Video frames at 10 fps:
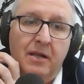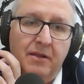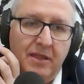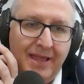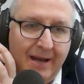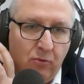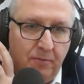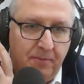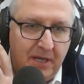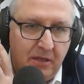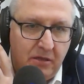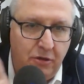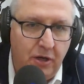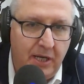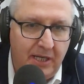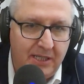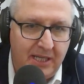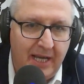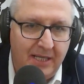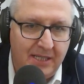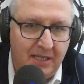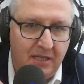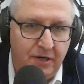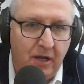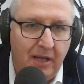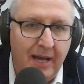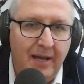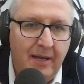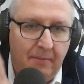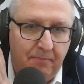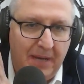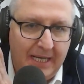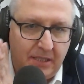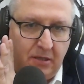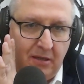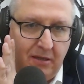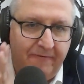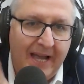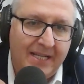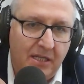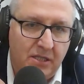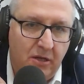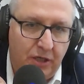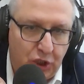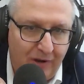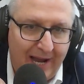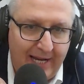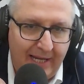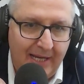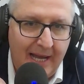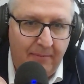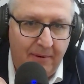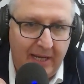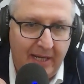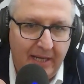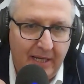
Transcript: then that would be 30 cents in the dollar based on the fact it's not a trading company.